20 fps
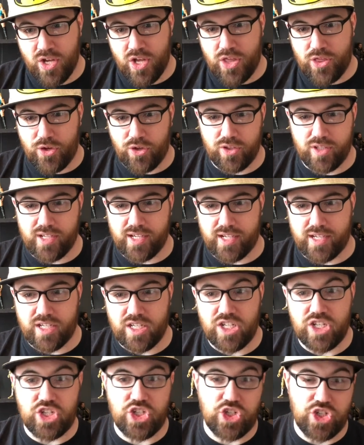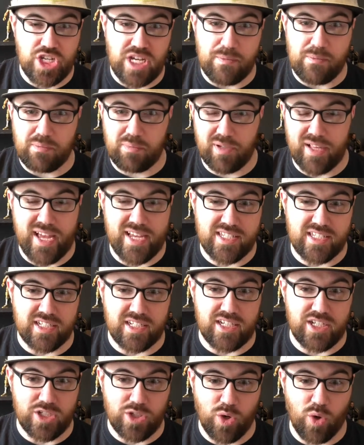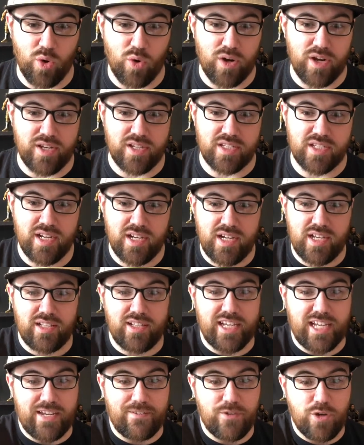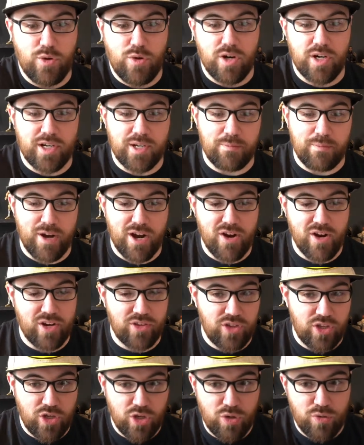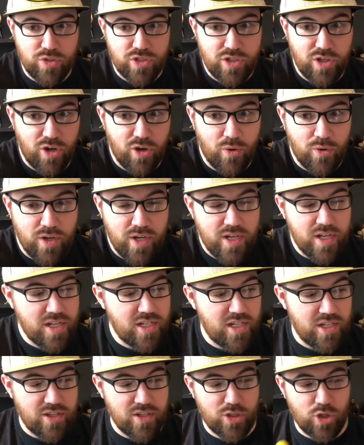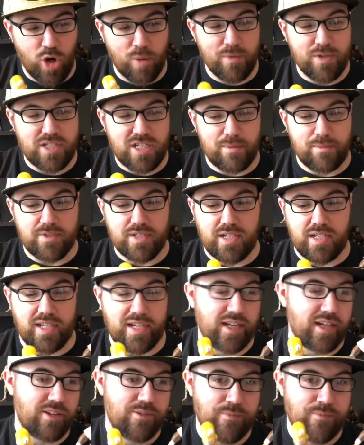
They're like cheap plasticky toys. Like if you are comparing the Uso to this Homer Simpson, like